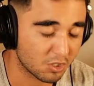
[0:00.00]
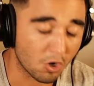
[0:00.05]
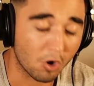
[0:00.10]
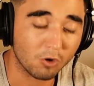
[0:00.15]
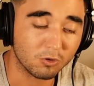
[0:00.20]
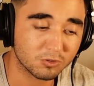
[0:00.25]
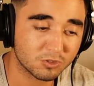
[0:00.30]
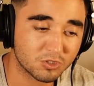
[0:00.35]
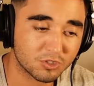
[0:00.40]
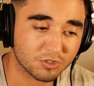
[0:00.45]

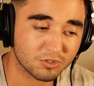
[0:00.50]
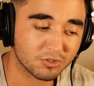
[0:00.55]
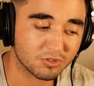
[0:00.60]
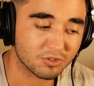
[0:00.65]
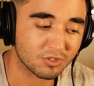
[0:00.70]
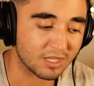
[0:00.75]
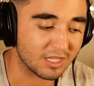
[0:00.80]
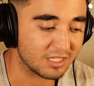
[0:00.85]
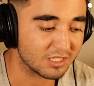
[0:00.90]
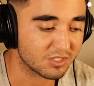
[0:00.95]

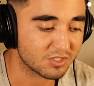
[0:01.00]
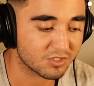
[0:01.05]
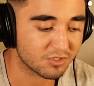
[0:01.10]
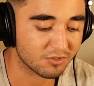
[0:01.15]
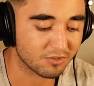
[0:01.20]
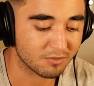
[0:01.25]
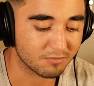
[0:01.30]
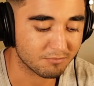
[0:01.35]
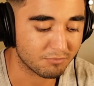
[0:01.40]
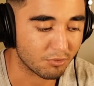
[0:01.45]
culture in a
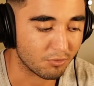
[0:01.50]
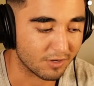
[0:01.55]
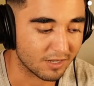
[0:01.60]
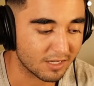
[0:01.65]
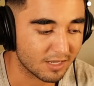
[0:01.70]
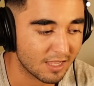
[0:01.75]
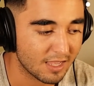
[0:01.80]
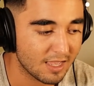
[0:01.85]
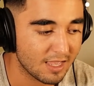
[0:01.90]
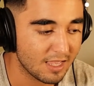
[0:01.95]
certain
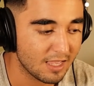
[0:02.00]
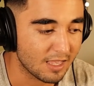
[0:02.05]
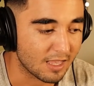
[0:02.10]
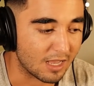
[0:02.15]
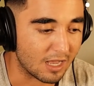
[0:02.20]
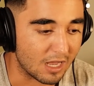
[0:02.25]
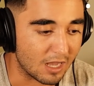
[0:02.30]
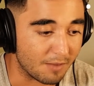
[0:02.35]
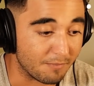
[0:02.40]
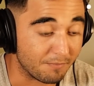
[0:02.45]
point.
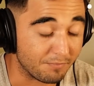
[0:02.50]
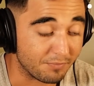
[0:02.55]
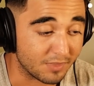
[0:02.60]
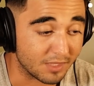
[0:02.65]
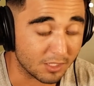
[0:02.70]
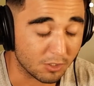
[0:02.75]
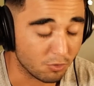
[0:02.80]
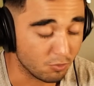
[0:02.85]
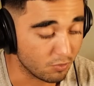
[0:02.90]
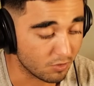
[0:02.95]

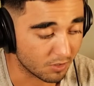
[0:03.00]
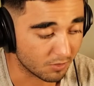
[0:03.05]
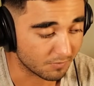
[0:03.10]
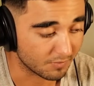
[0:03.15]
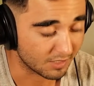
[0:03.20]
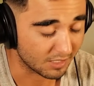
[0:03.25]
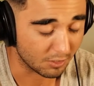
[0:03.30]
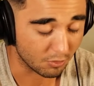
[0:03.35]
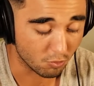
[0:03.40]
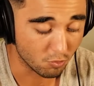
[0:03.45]

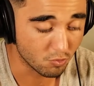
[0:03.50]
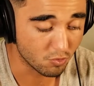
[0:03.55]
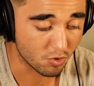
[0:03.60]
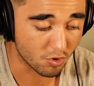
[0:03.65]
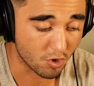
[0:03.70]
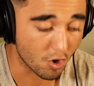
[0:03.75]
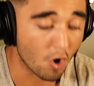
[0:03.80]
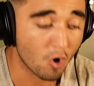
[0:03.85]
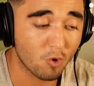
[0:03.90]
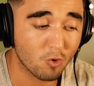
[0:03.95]
Who
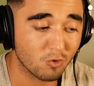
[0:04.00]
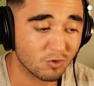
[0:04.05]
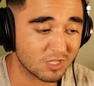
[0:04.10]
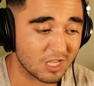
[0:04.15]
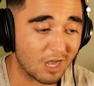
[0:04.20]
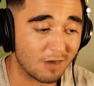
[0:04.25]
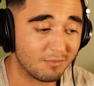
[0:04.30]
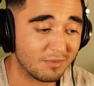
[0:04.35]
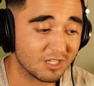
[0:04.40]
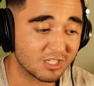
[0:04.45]

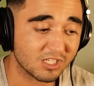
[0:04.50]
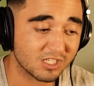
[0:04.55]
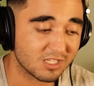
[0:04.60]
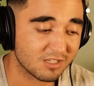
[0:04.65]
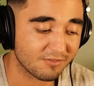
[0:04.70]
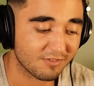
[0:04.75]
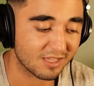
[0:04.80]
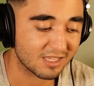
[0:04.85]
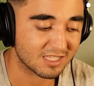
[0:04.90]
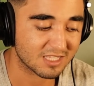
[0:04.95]
knows how much
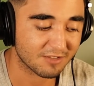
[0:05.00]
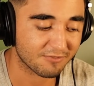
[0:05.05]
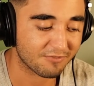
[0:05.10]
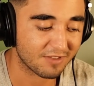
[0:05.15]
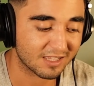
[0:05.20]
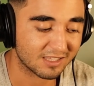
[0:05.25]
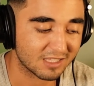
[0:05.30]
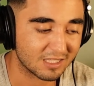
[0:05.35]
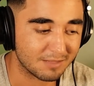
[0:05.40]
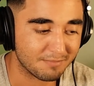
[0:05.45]
it's
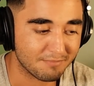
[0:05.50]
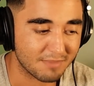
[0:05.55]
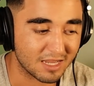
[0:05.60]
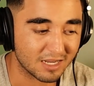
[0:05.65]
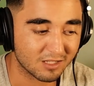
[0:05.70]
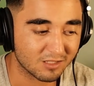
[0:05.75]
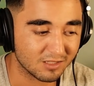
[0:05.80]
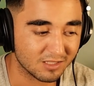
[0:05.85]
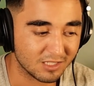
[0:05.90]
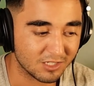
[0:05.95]
affected the
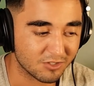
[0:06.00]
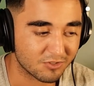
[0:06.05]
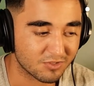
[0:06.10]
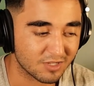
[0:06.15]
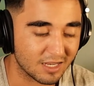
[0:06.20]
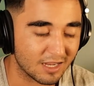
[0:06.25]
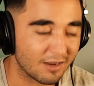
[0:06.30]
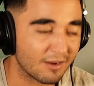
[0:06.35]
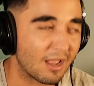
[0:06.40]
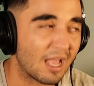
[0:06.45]
medical
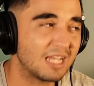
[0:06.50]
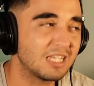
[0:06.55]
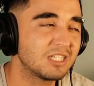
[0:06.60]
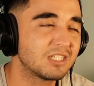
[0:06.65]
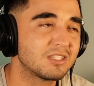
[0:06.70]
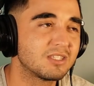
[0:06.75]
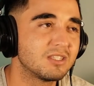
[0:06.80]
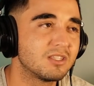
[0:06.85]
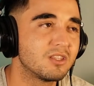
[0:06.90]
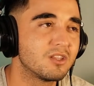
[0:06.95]
industry? I
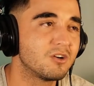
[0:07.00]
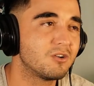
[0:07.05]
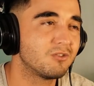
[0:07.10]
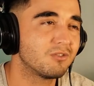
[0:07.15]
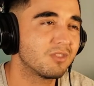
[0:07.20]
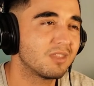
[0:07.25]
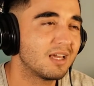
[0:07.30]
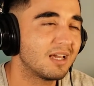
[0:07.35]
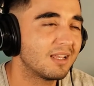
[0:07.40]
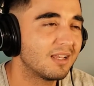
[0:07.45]
just
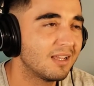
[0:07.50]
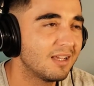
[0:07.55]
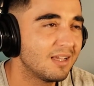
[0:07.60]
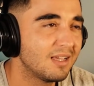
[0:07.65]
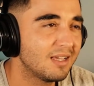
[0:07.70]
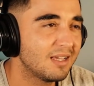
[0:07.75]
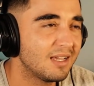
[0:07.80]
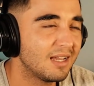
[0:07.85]
know that